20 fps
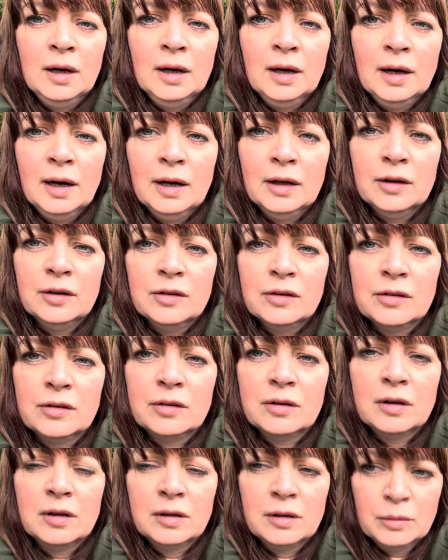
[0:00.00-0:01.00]
and
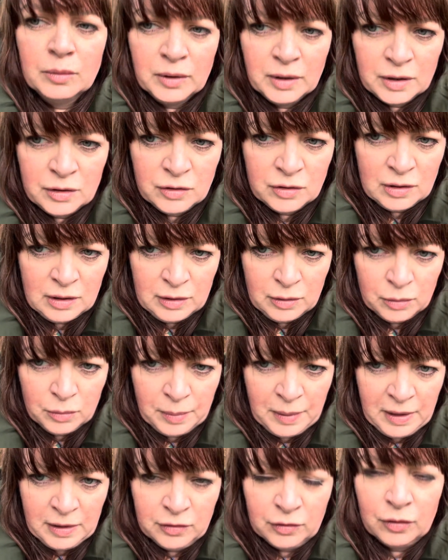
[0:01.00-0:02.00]
we're going to a little
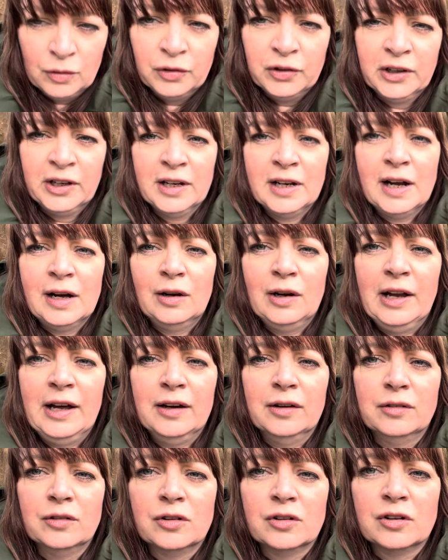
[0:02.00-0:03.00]
place called the Canal
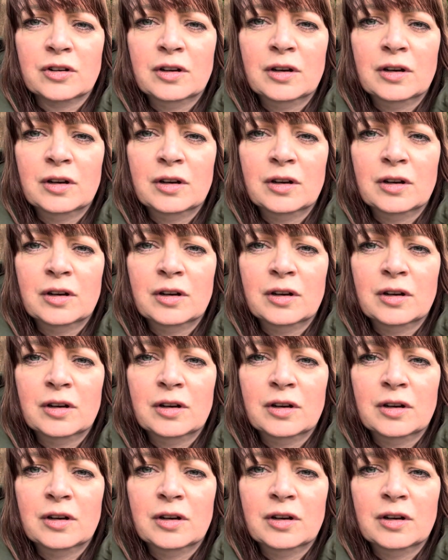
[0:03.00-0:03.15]
Lounge,